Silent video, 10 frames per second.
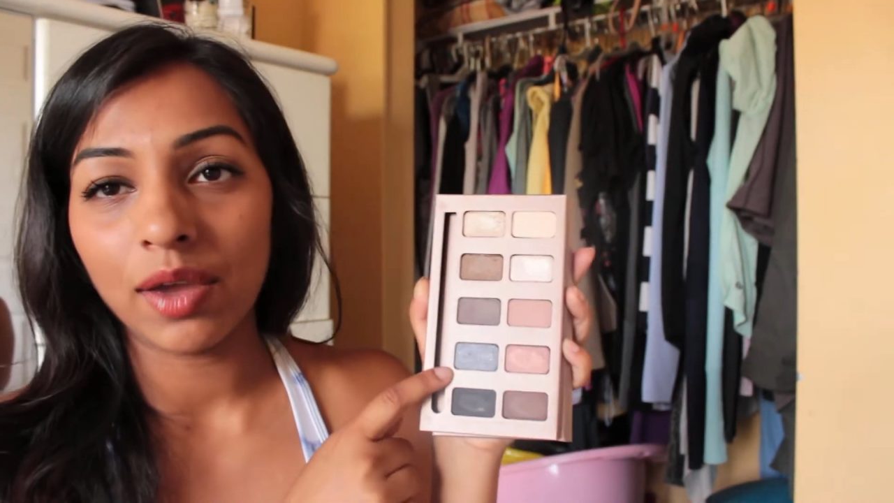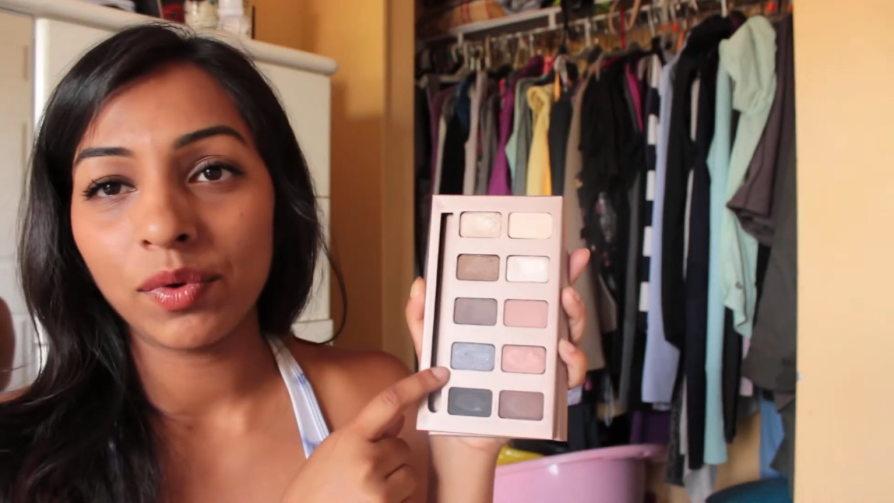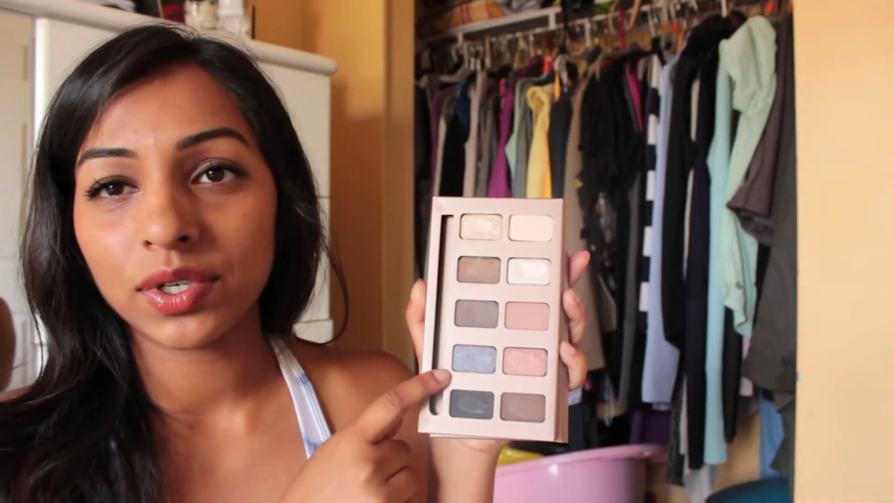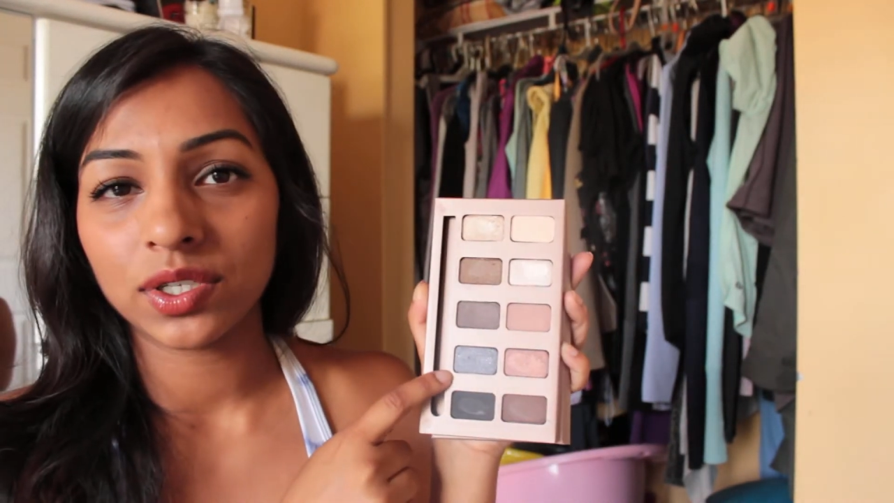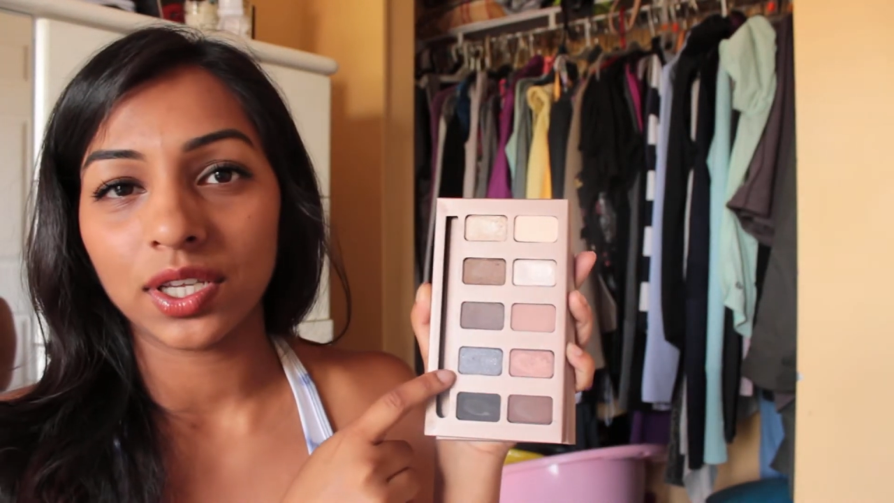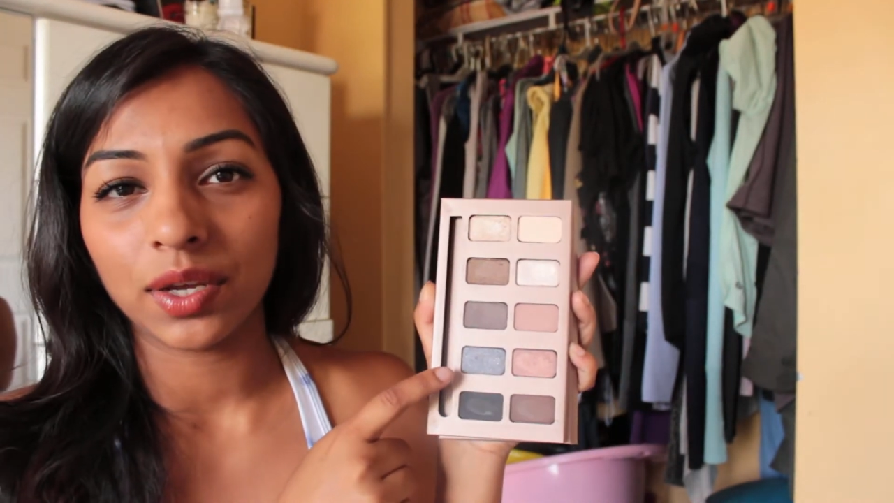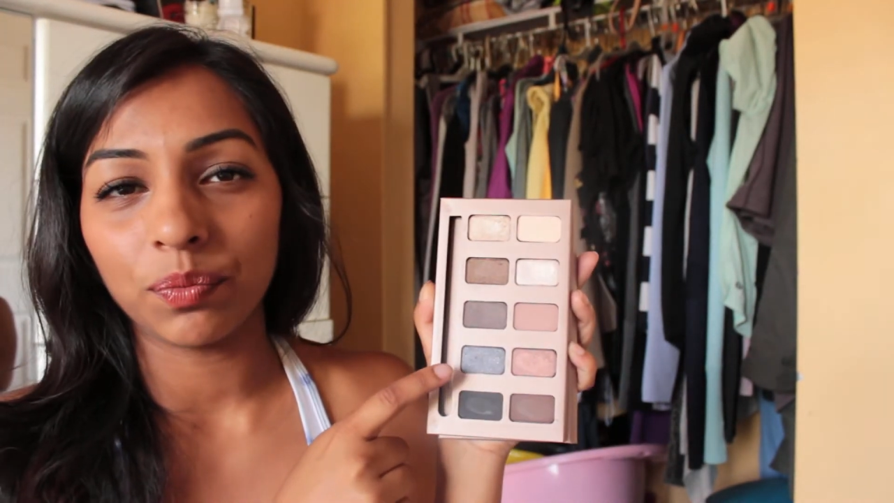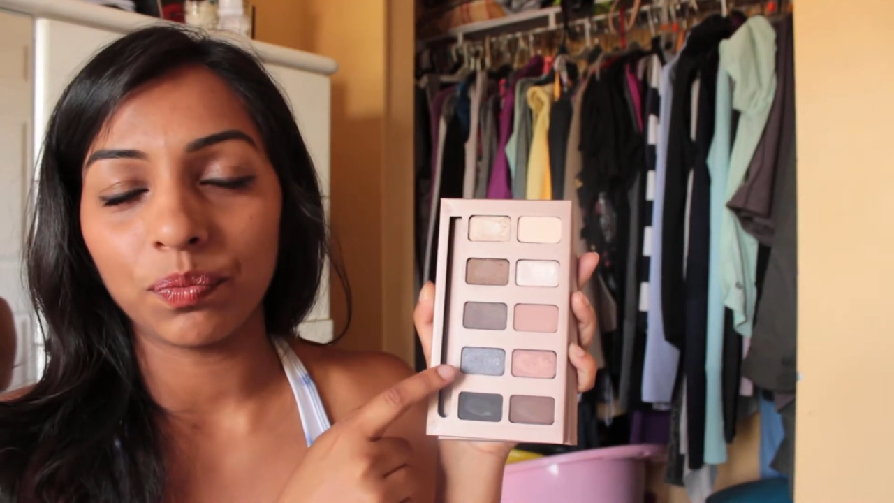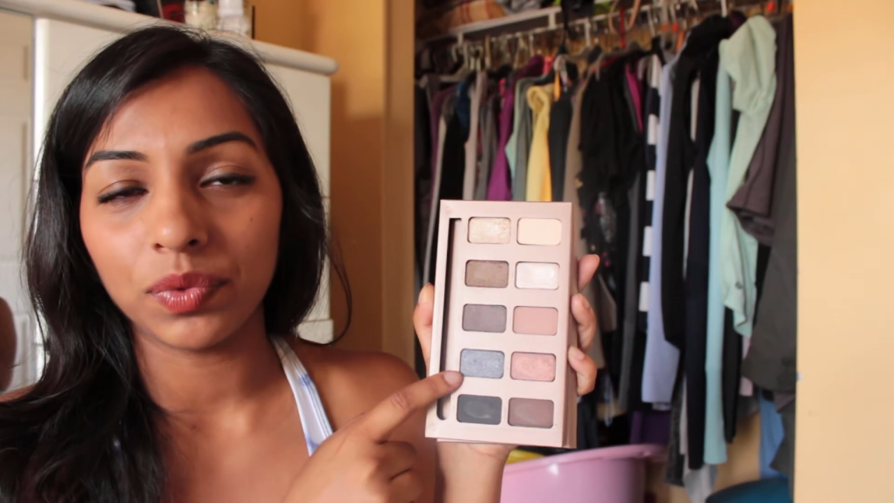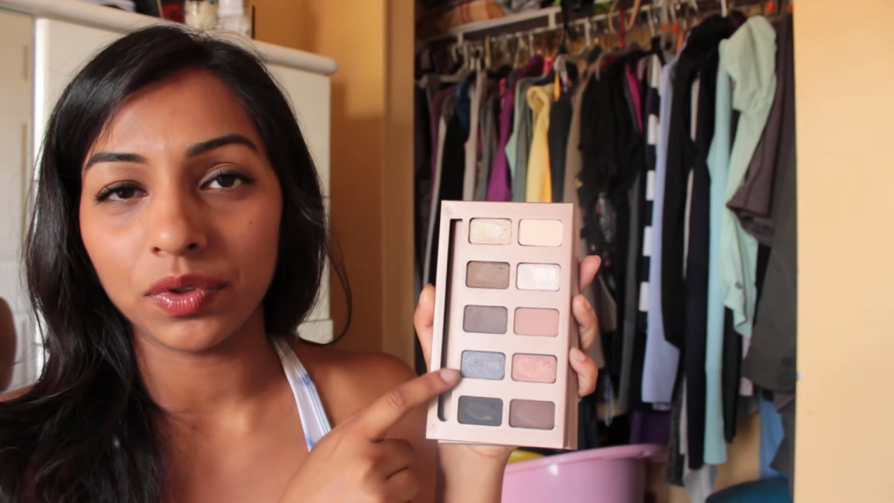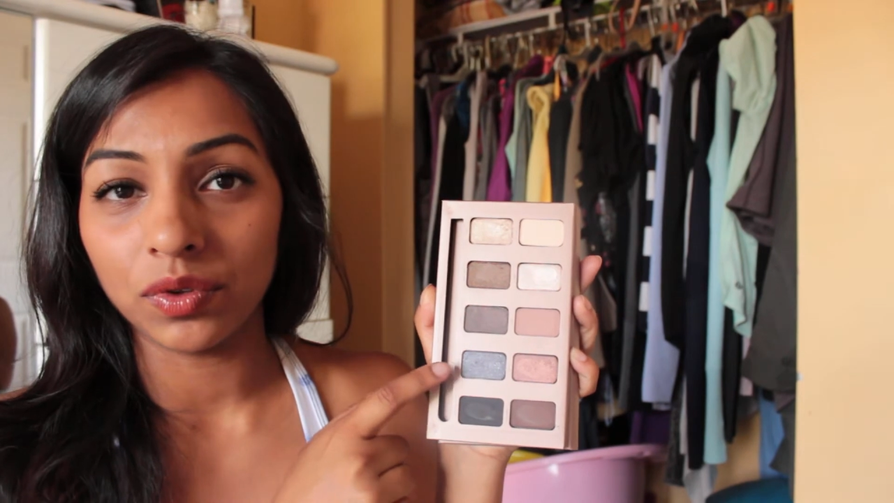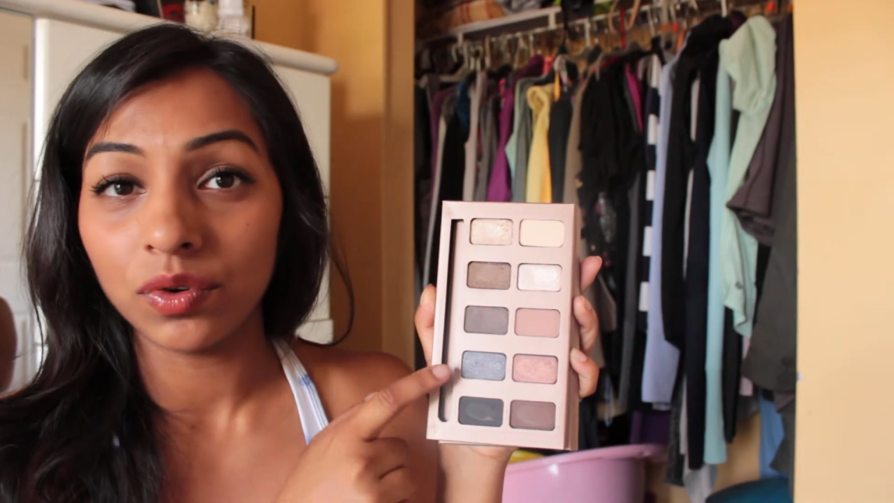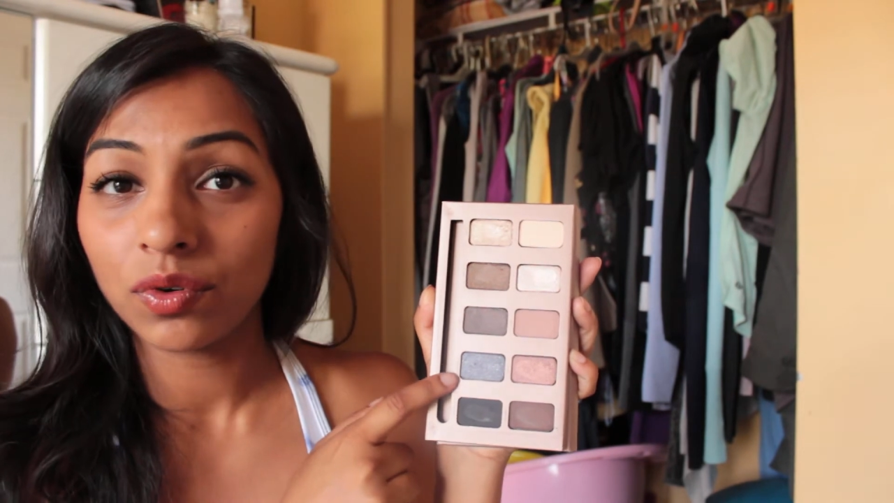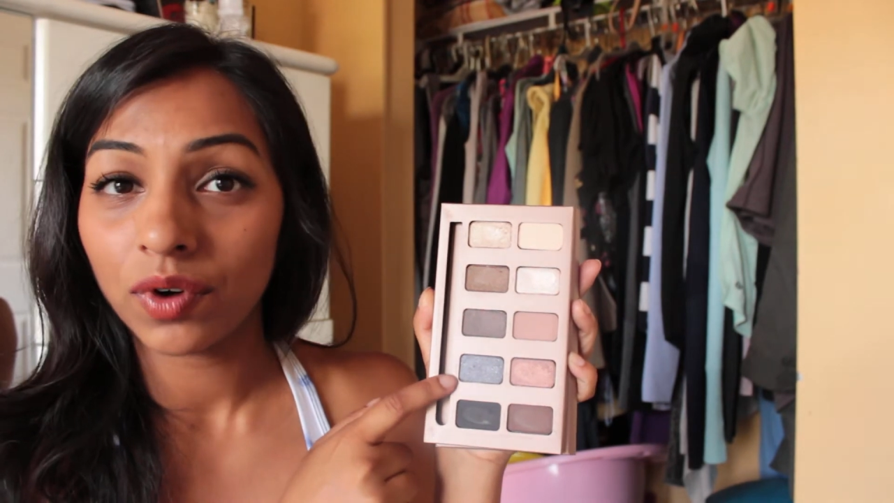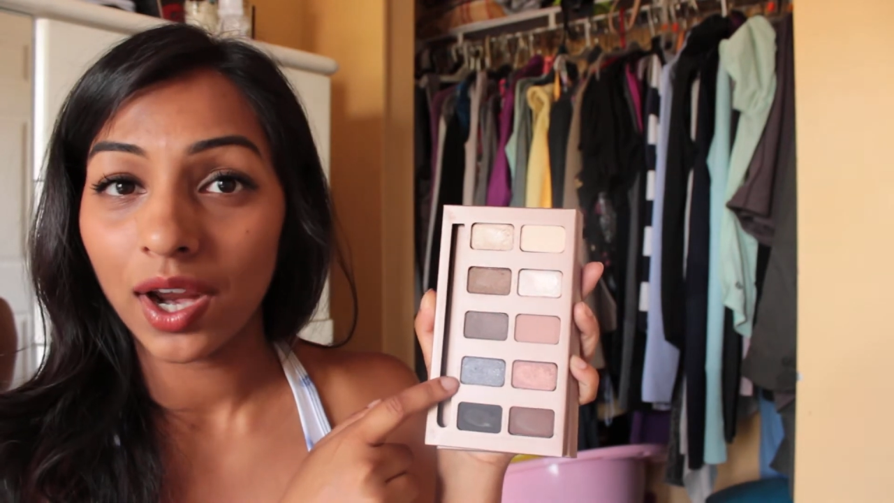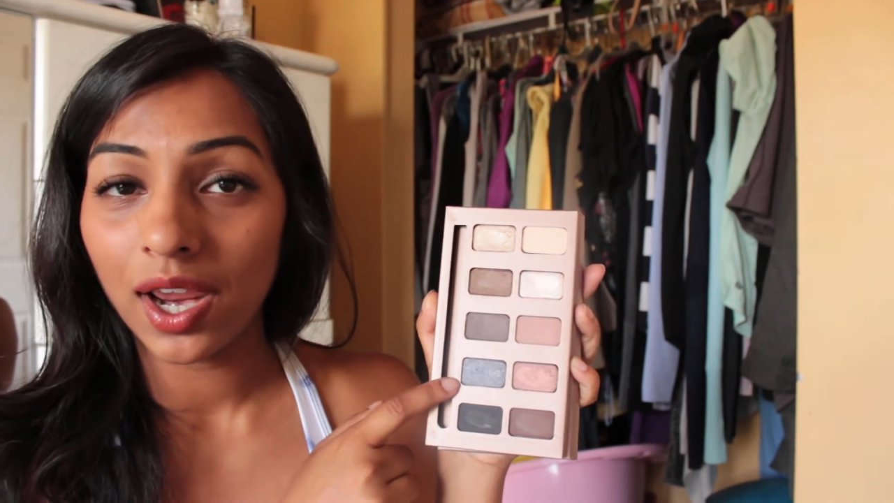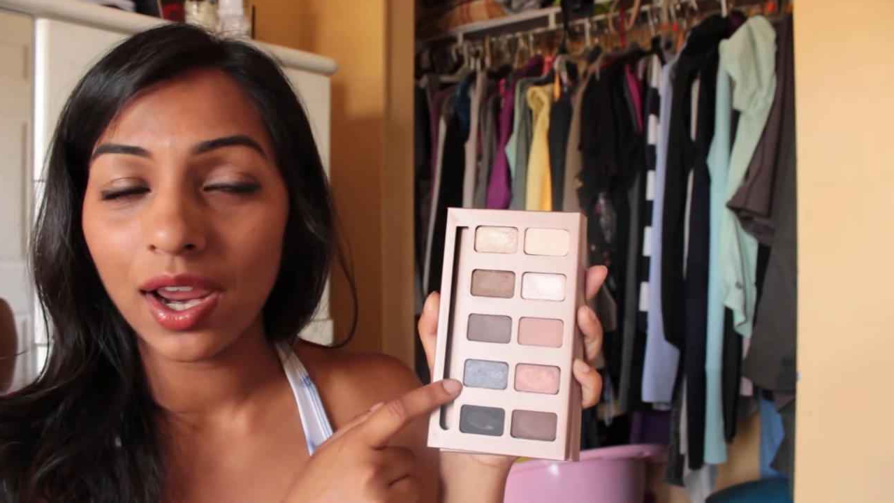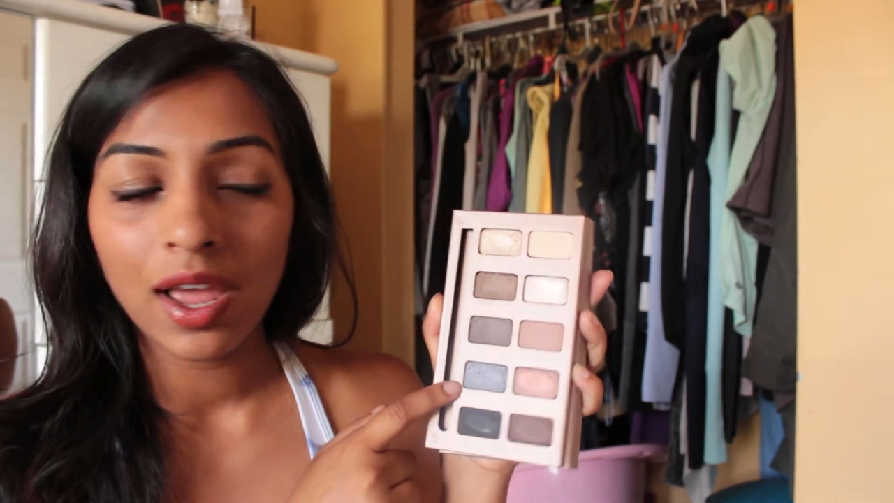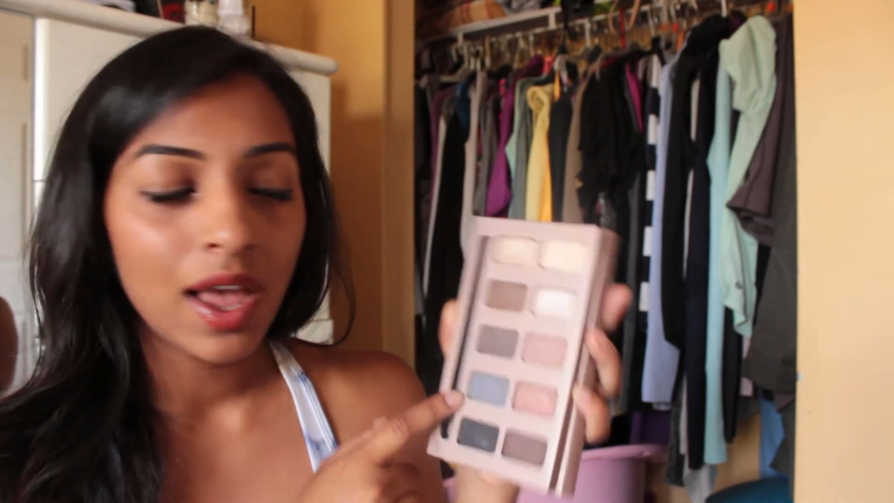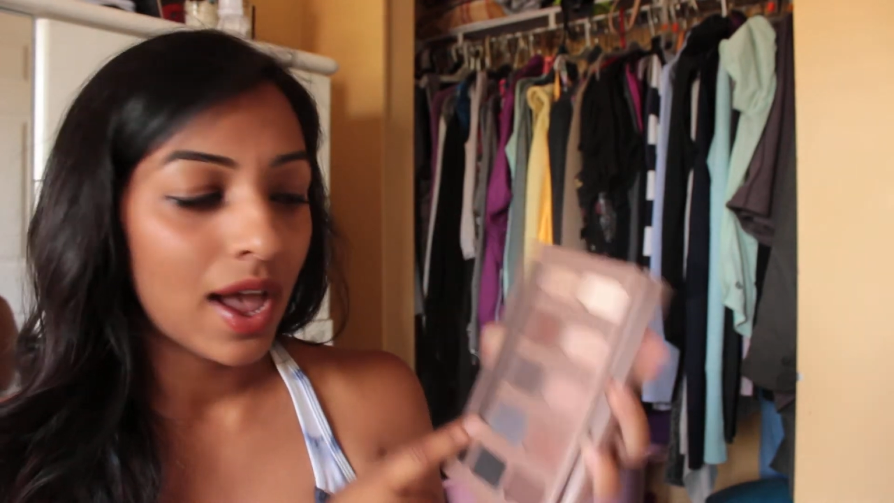which is like a blue gray,